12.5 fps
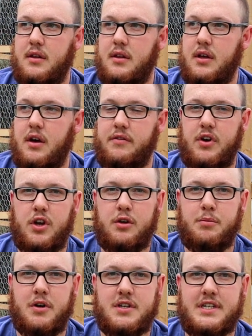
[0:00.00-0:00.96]
got very
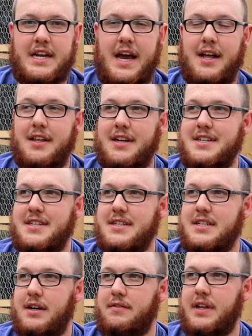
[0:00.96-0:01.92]
good personalities and
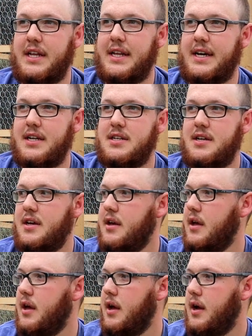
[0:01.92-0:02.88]
stuff like that,
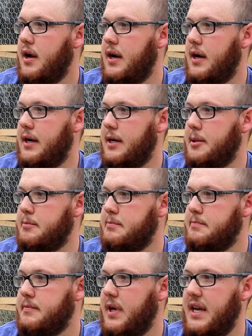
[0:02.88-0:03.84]

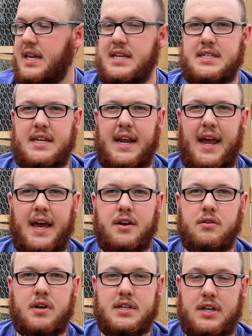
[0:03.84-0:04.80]
and easy to
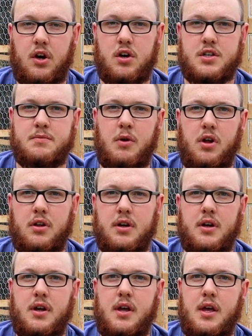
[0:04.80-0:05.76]
handle because they are smaller.
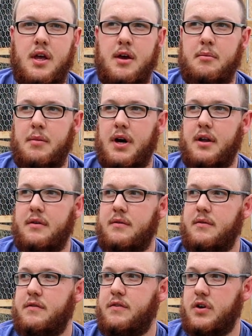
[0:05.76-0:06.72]
But
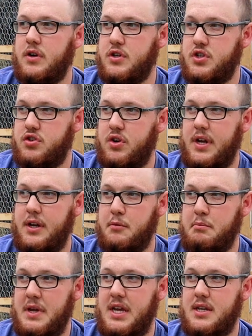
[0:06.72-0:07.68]
for straight
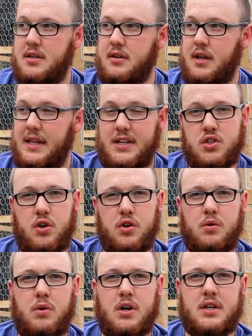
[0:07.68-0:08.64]
meat, and that's all
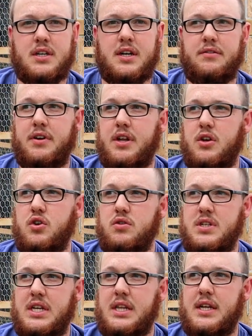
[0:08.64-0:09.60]
you want out of it, New
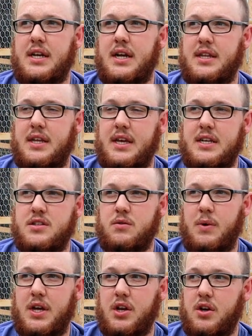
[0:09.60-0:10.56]
Zealand I think is the
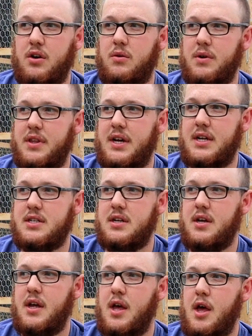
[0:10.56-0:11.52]
way to go with that.
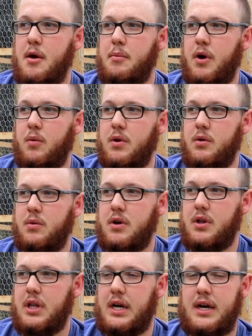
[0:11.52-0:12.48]
But we
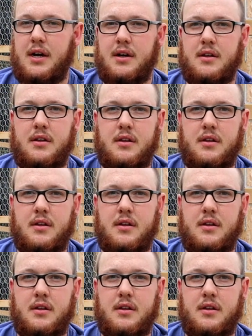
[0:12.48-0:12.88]
will